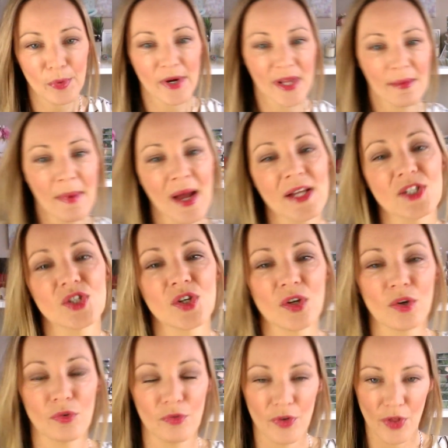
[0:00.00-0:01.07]
pretty much
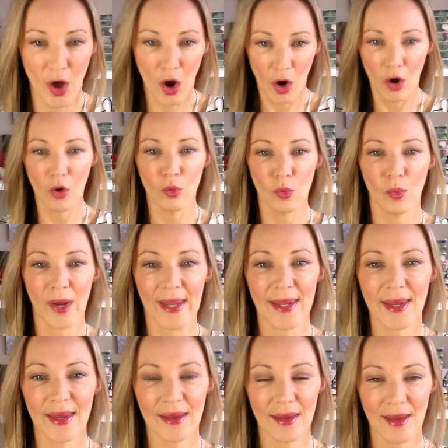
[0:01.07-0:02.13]
for the whole
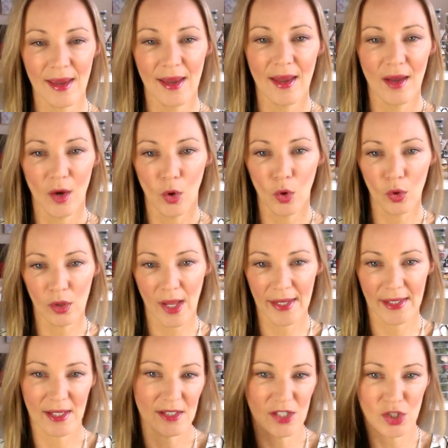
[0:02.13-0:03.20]
week, all I
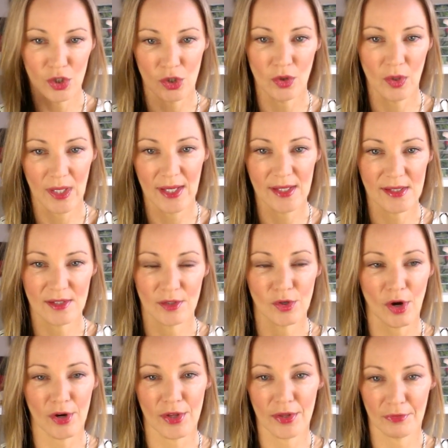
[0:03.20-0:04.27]
need to do is
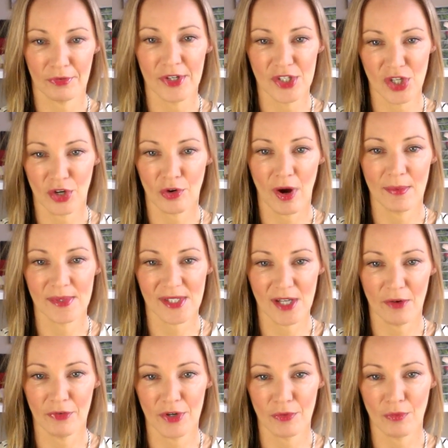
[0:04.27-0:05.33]
go to the fridge and grab
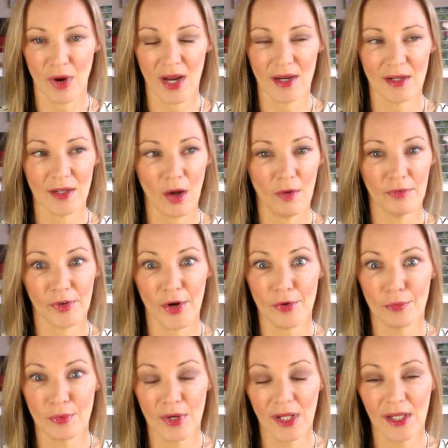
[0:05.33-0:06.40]
stuff and run. I've got a
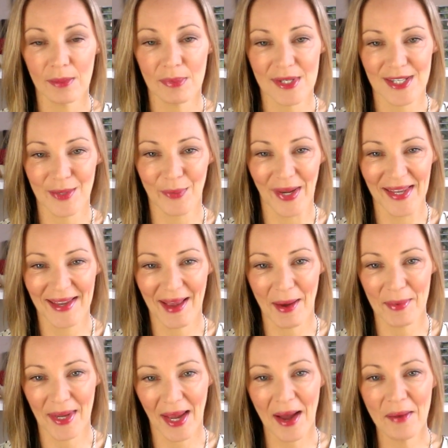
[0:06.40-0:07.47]
really busy week
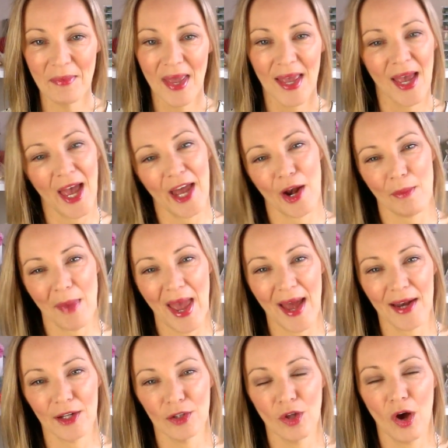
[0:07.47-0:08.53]
coming up and I'm
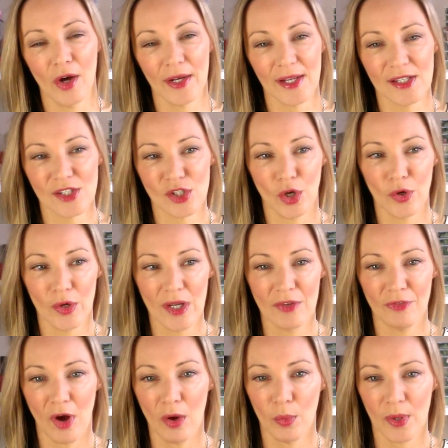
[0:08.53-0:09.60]
out a lot, and so
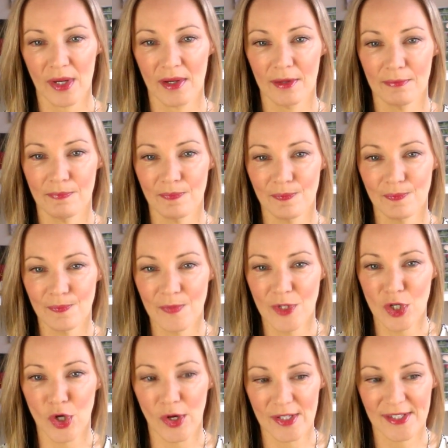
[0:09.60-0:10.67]
if I want
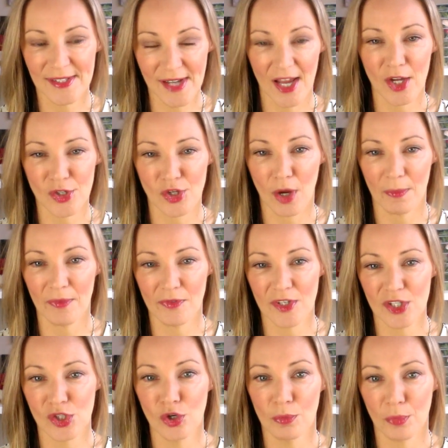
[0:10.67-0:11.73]
to stay on top of
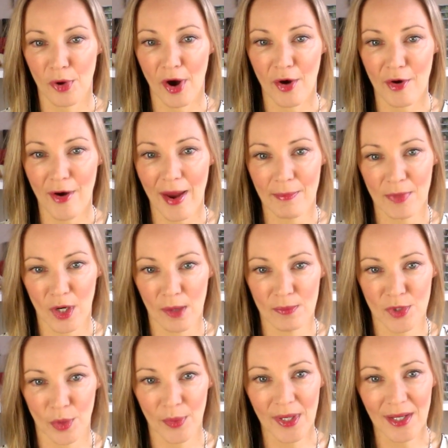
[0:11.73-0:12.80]
this new program that I'm
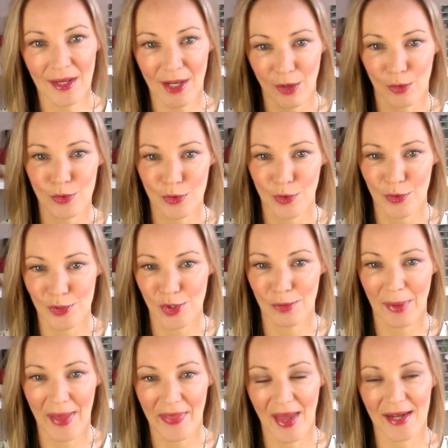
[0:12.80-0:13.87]
doing, and I'll talk to you
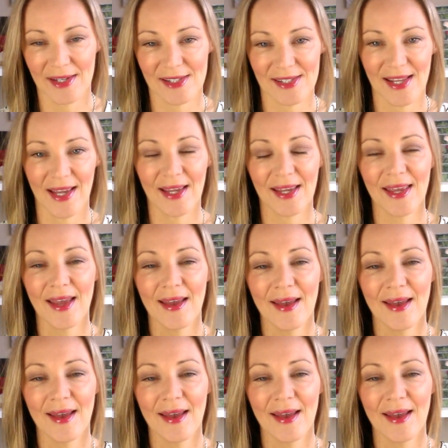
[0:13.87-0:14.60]
about that in a sec,